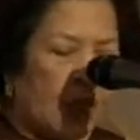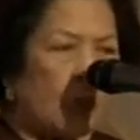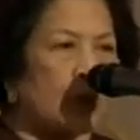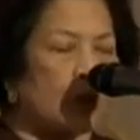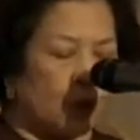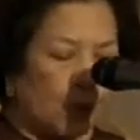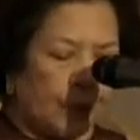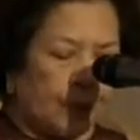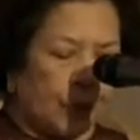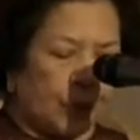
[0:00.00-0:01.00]
He was also
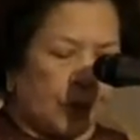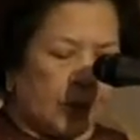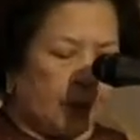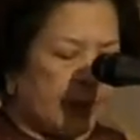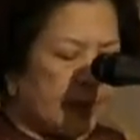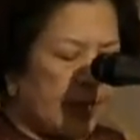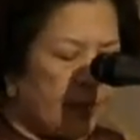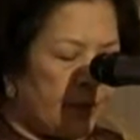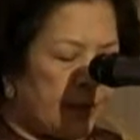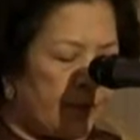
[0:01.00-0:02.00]
imbued with the
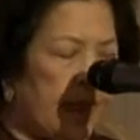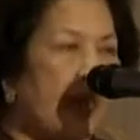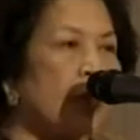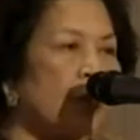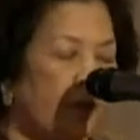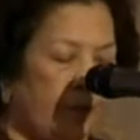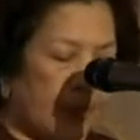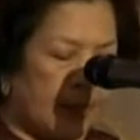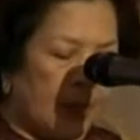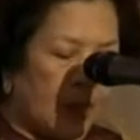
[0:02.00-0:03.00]
generous
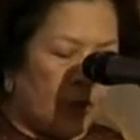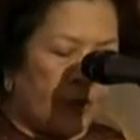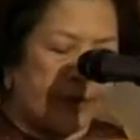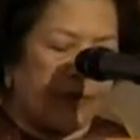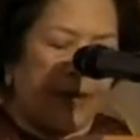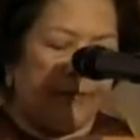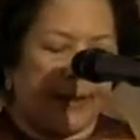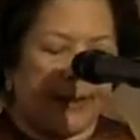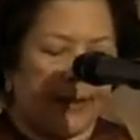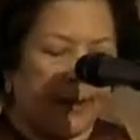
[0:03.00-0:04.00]
philanthropy of his
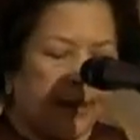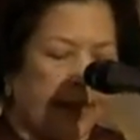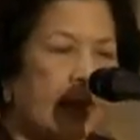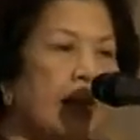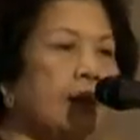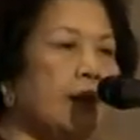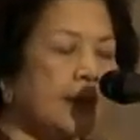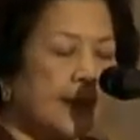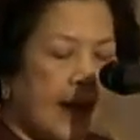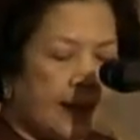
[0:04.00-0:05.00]
grandfather and the
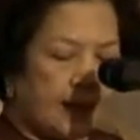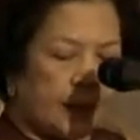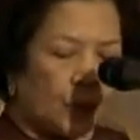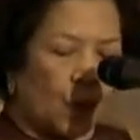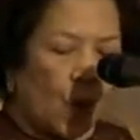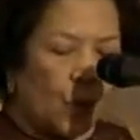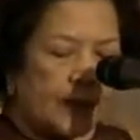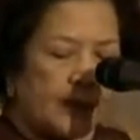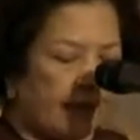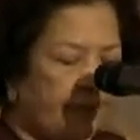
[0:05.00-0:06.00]
desire to
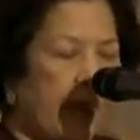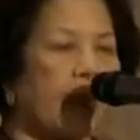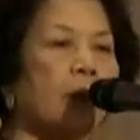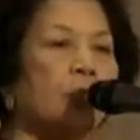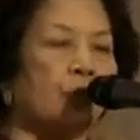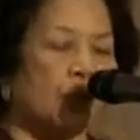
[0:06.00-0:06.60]
always give back to